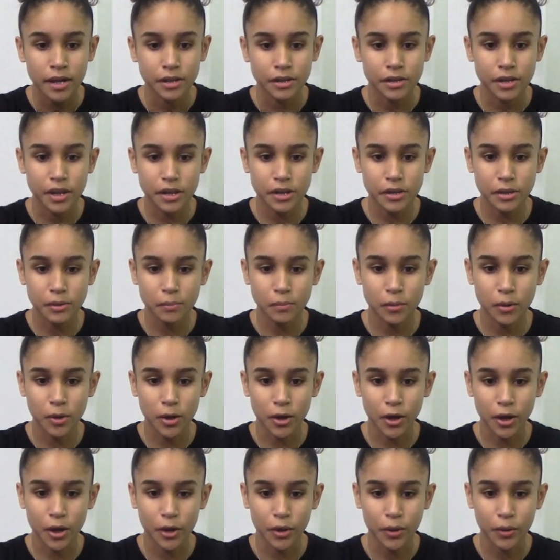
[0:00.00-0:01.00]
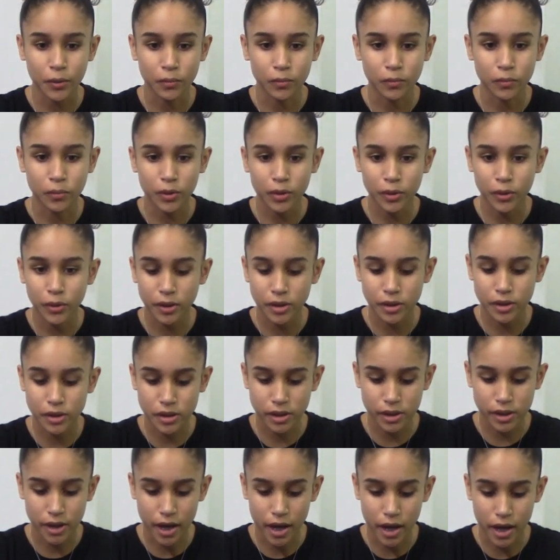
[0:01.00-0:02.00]
Markk really
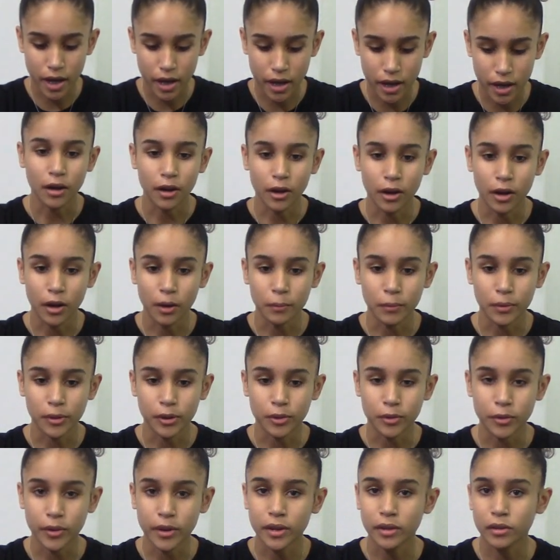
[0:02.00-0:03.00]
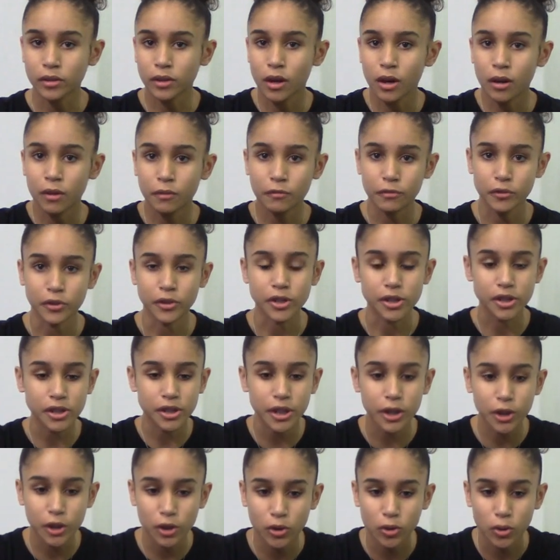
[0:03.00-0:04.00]
just had a great love for the
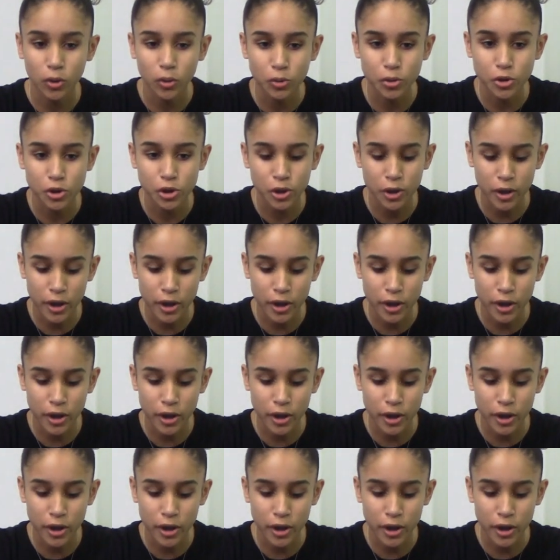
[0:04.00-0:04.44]
sneaker culture,